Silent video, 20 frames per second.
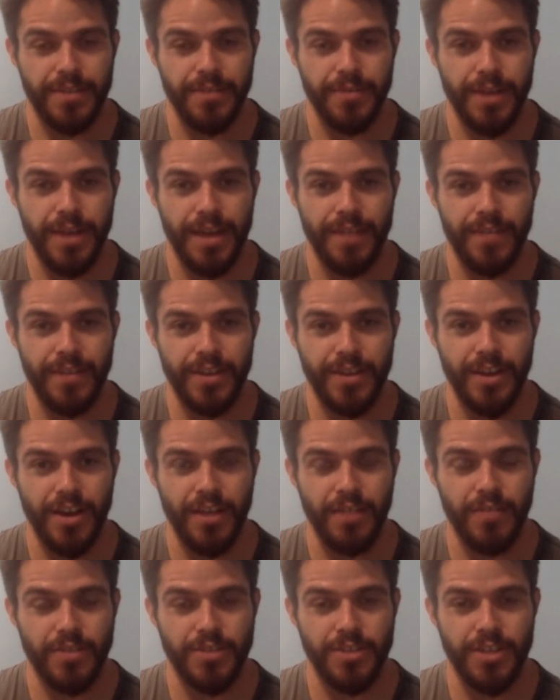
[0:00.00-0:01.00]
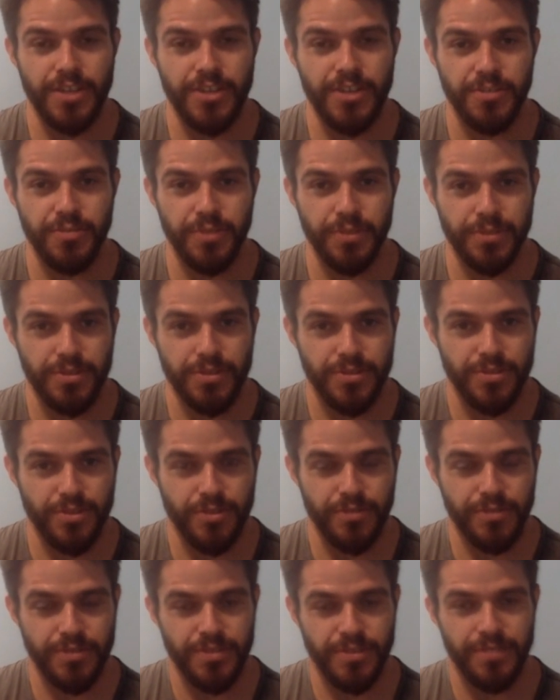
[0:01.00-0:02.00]
We're having a conversation with the
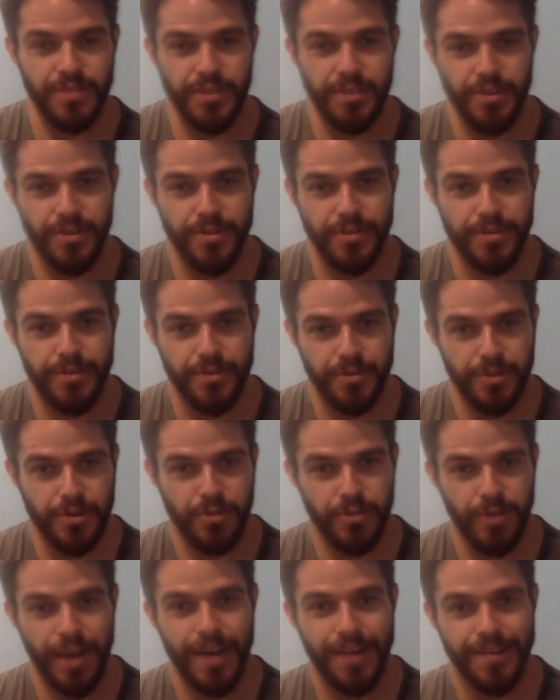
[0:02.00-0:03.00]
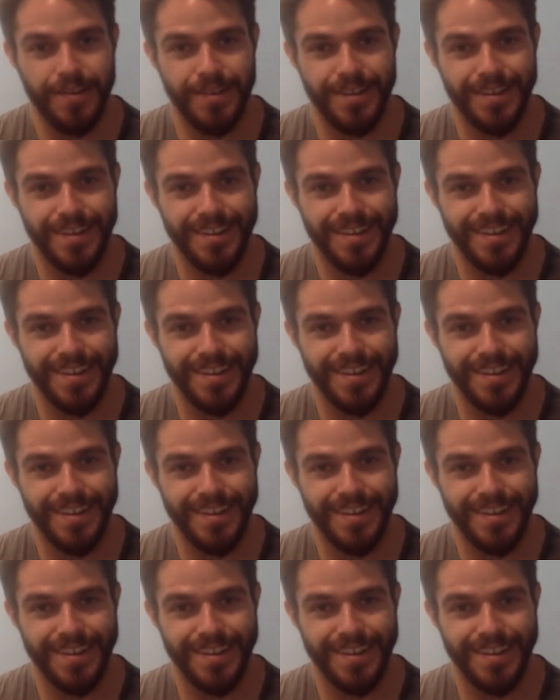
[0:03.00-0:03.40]
surface of the earth or the ground,